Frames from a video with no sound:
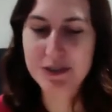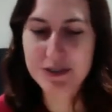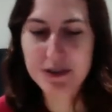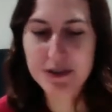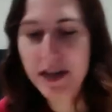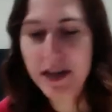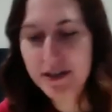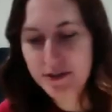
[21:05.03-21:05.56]
So
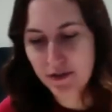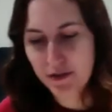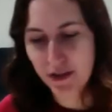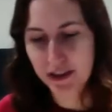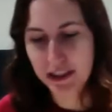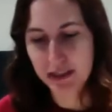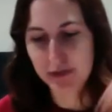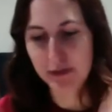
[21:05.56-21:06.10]
as you're
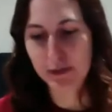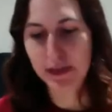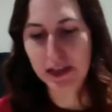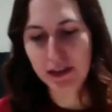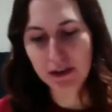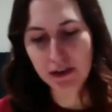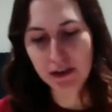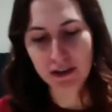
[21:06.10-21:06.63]
falling into a black
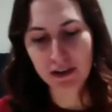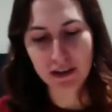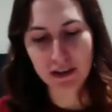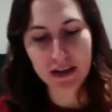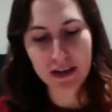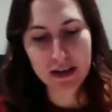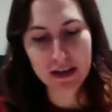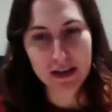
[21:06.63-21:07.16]
hole,
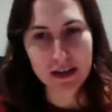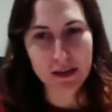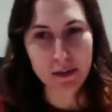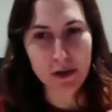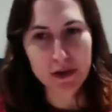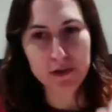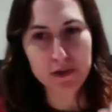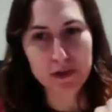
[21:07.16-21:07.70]
the
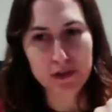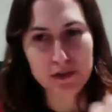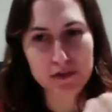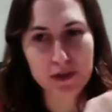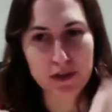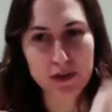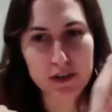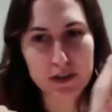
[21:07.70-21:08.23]
part of you that's
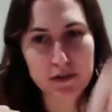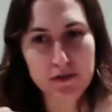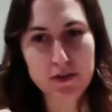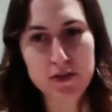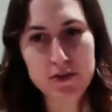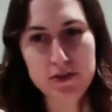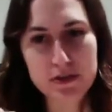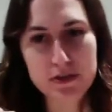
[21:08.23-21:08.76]
falling in
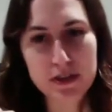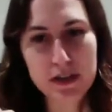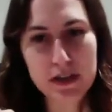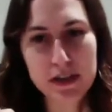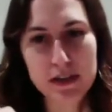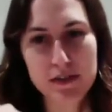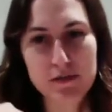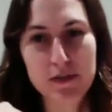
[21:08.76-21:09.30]
first
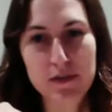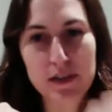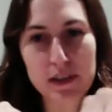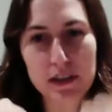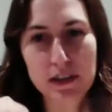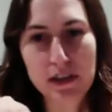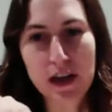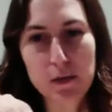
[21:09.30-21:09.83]
is feeling a
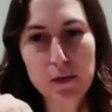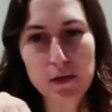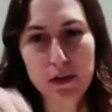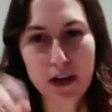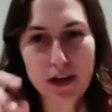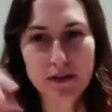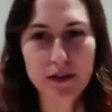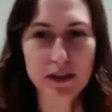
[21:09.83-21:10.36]
lot more
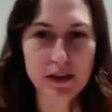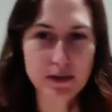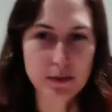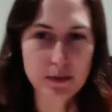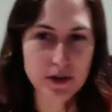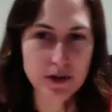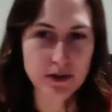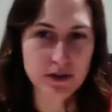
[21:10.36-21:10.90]
gravity than the
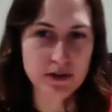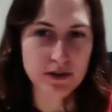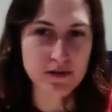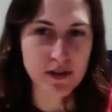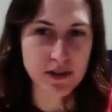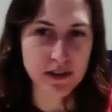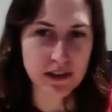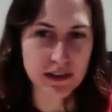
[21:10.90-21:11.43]
part of you that's
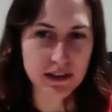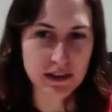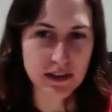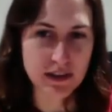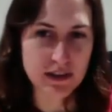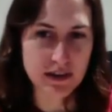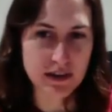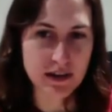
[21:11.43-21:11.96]
falling in
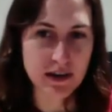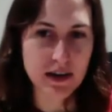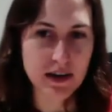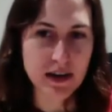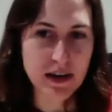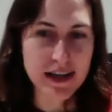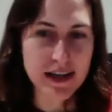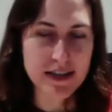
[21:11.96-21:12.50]
later,
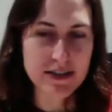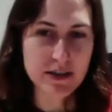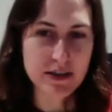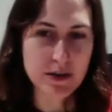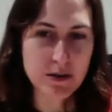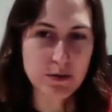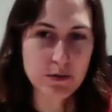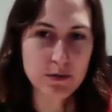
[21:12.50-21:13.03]
and
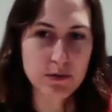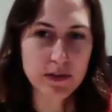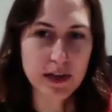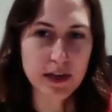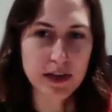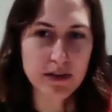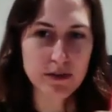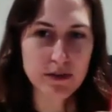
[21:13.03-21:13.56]
so
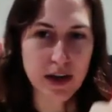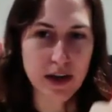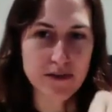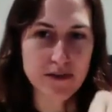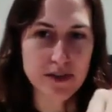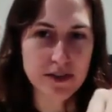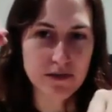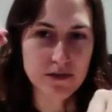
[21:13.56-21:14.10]
that
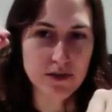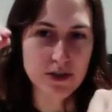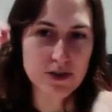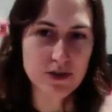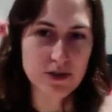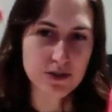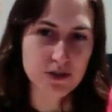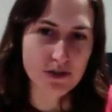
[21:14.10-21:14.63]
gravity
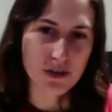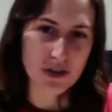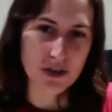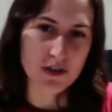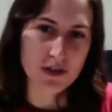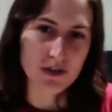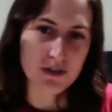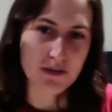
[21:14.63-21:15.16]
differential
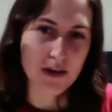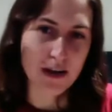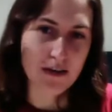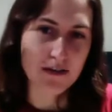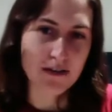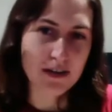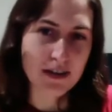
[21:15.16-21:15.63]
stretches you out.